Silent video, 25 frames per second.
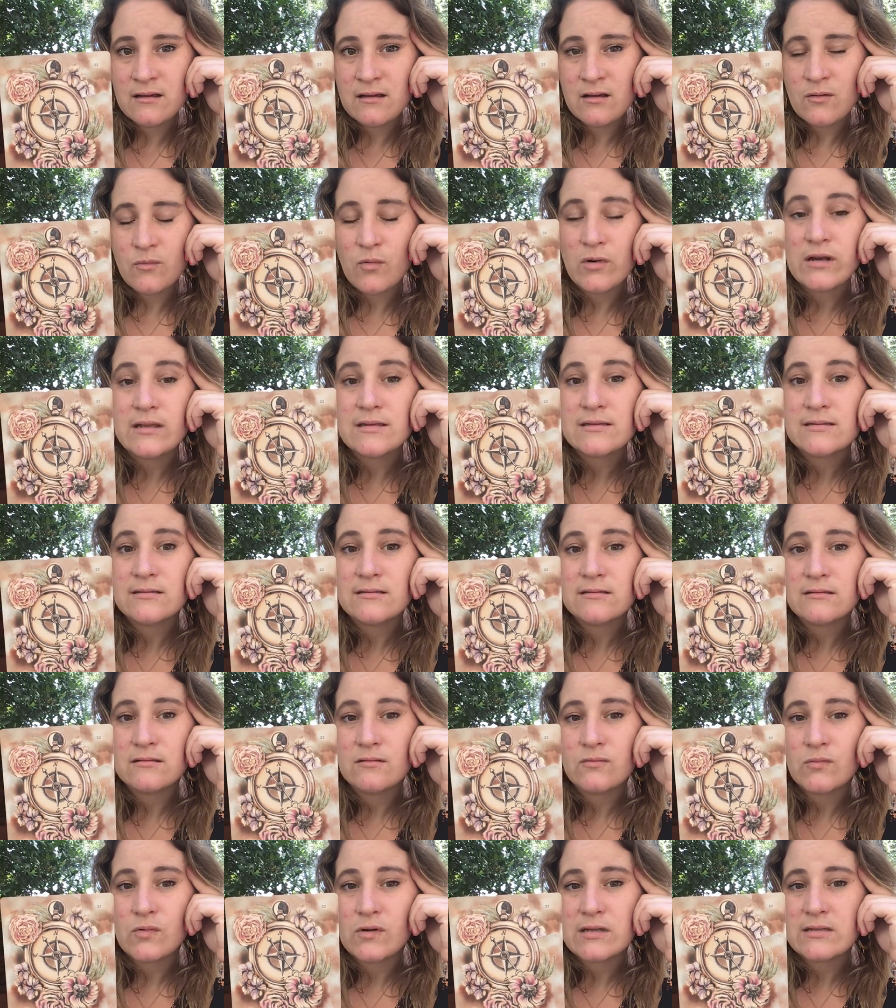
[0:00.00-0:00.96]
What does
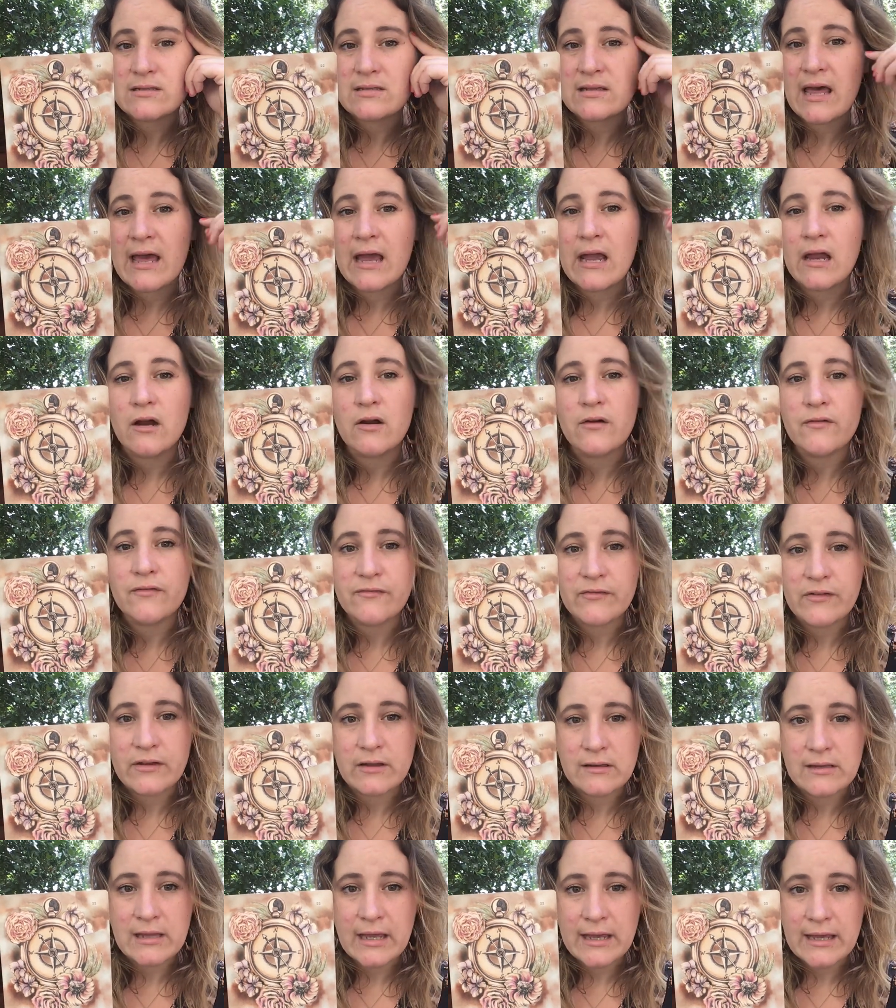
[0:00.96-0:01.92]
the air
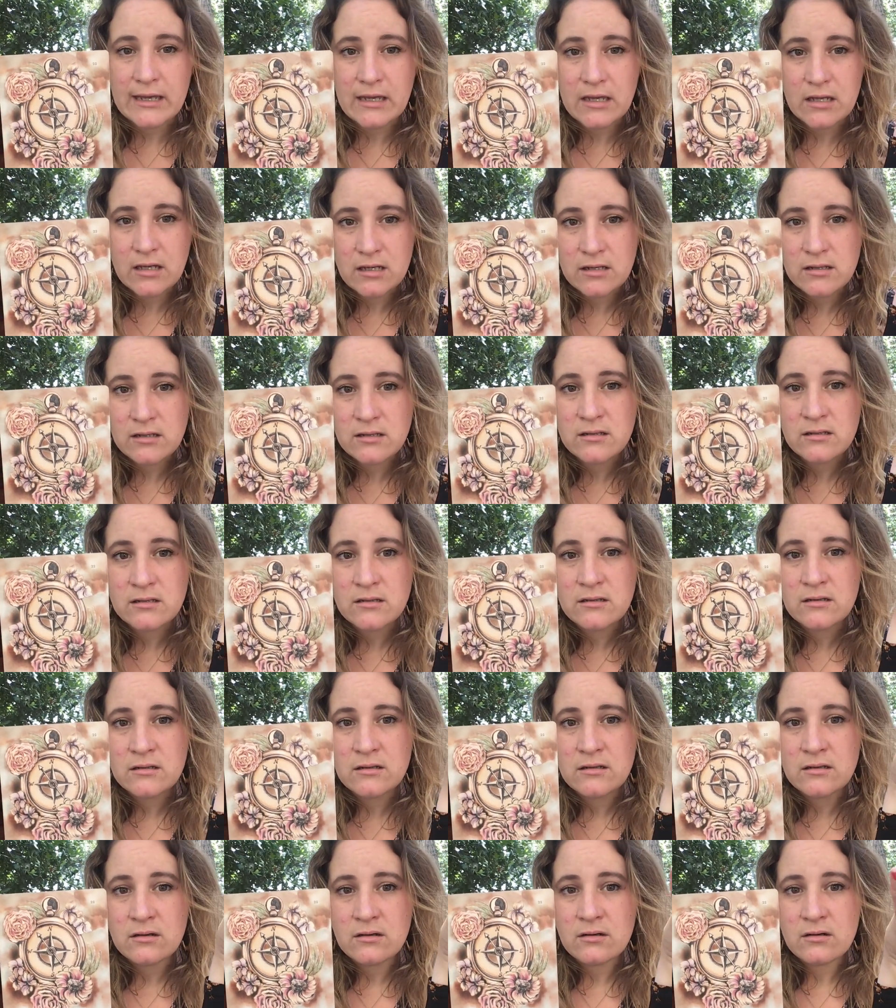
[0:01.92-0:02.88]
feel like?
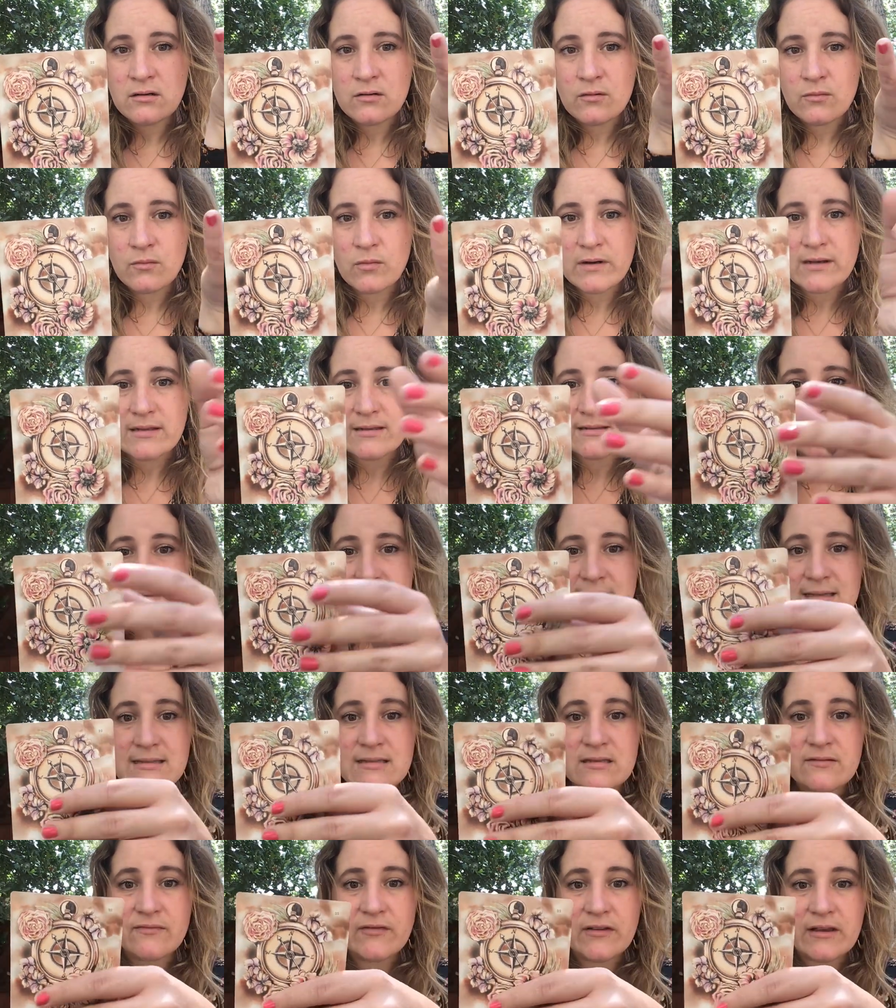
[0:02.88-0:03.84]
What does
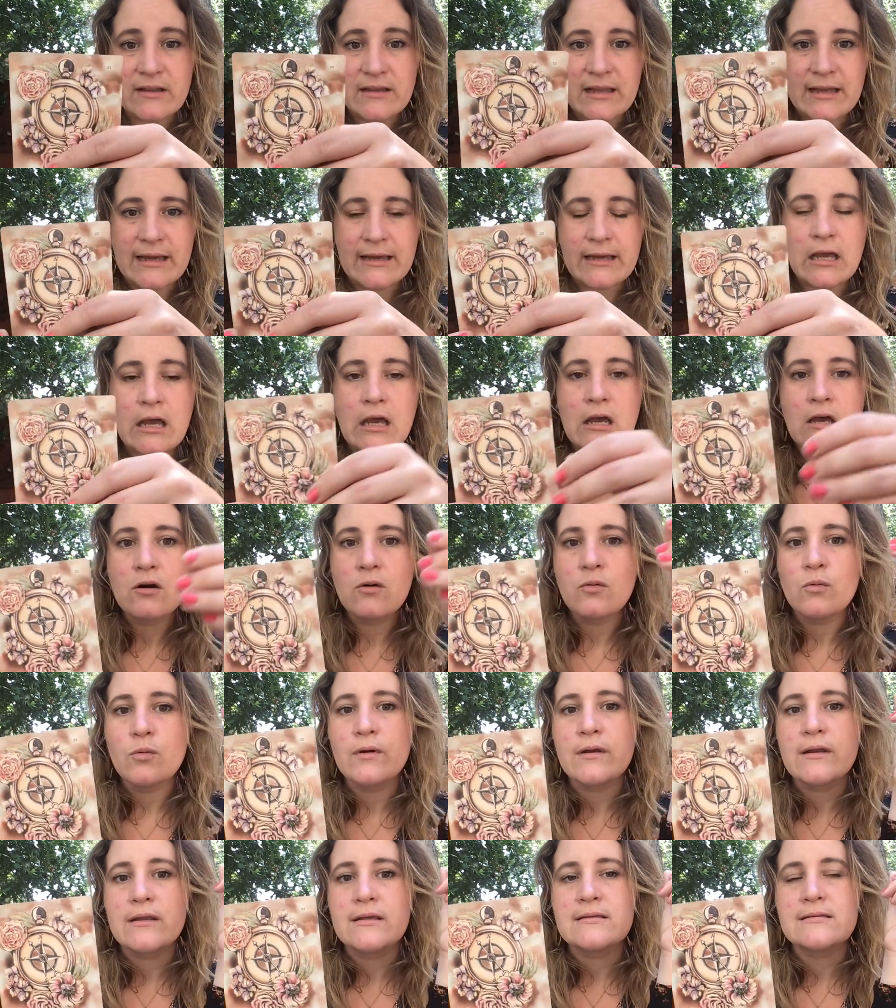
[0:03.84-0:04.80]
this feel like?
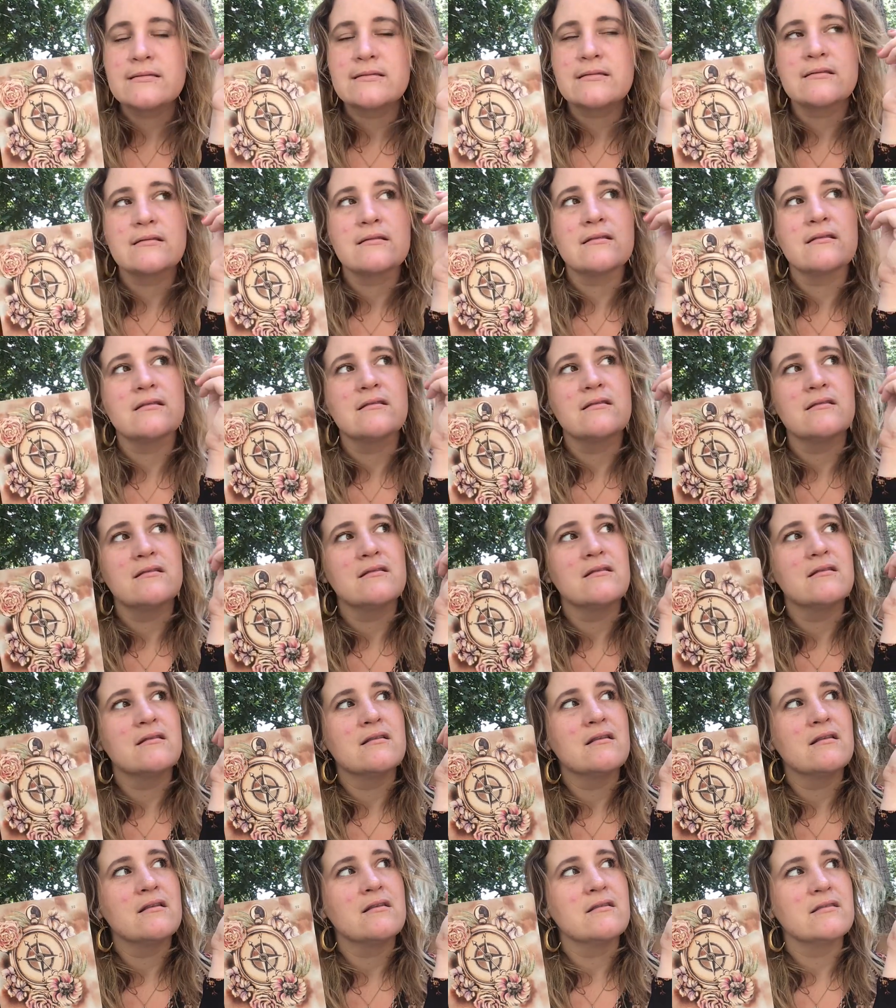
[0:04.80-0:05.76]
What is
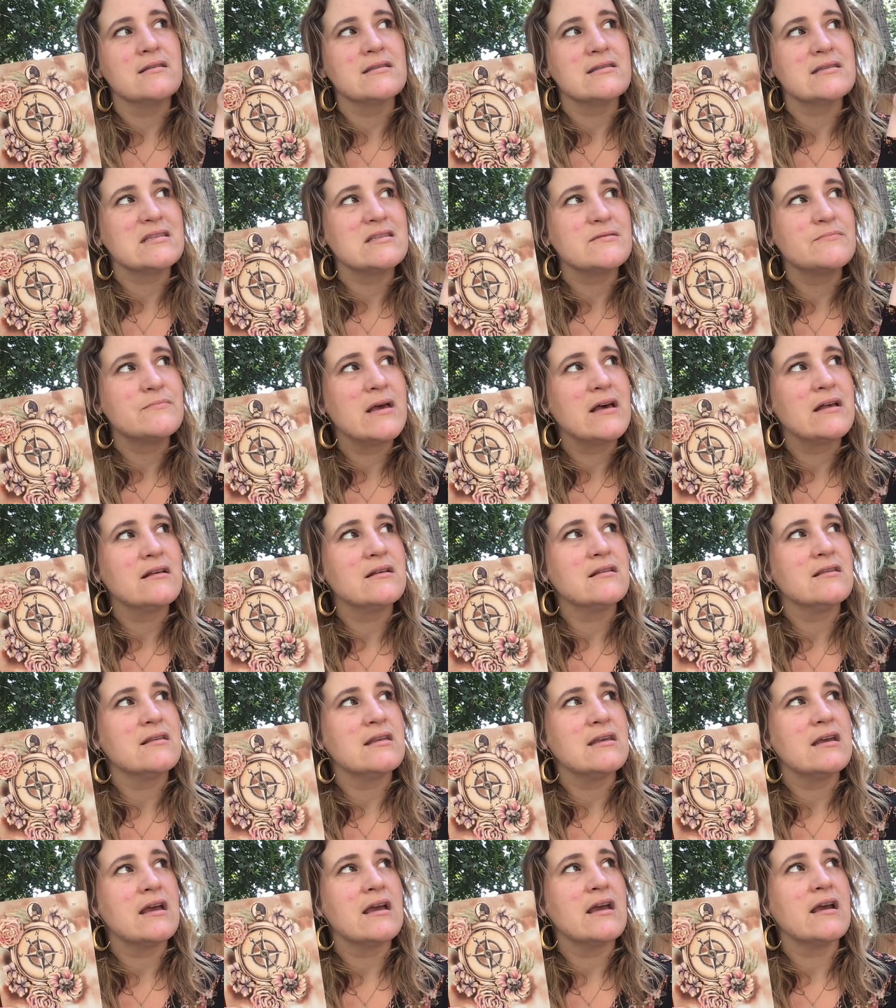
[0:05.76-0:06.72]
the smell in
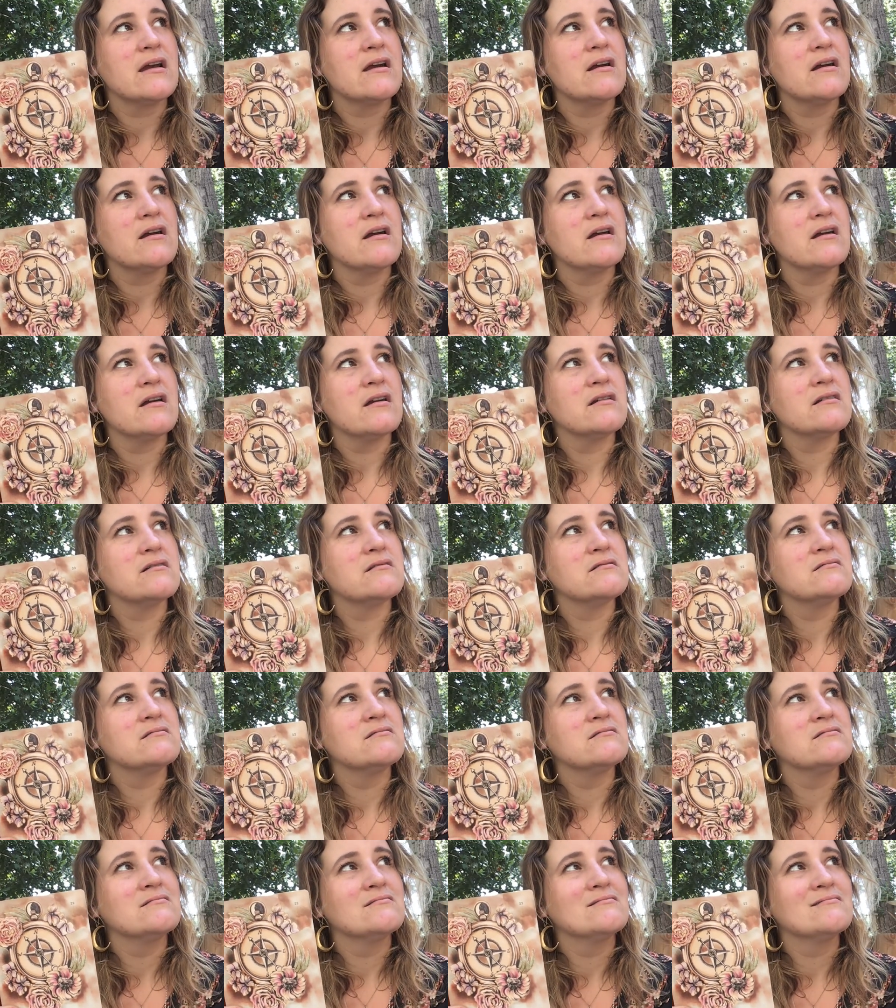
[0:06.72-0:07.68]
the air,
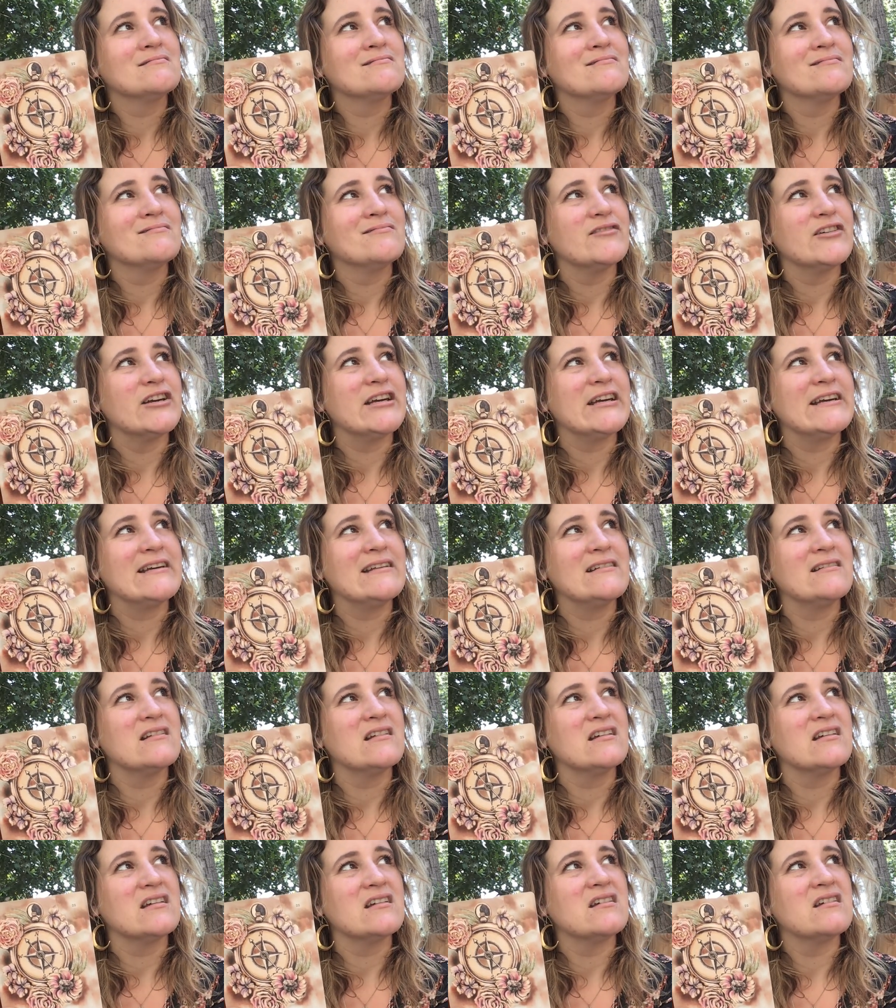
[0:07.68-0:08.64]
right?
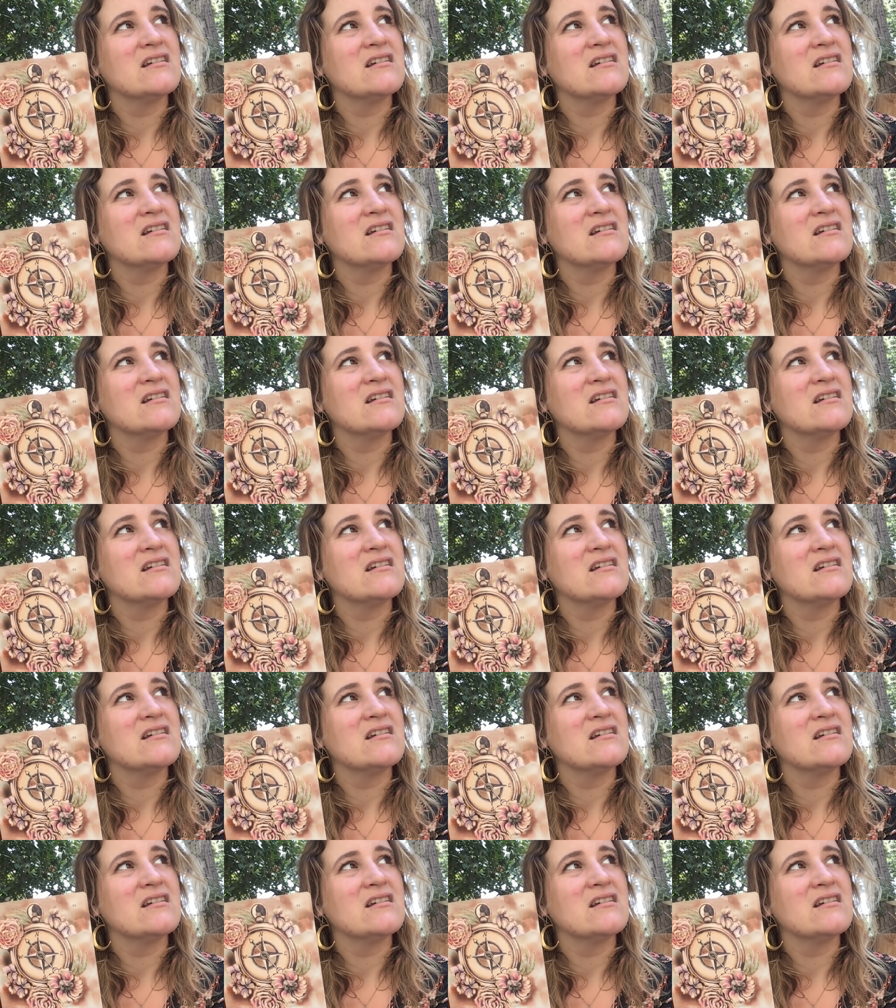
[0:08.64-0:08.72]
Like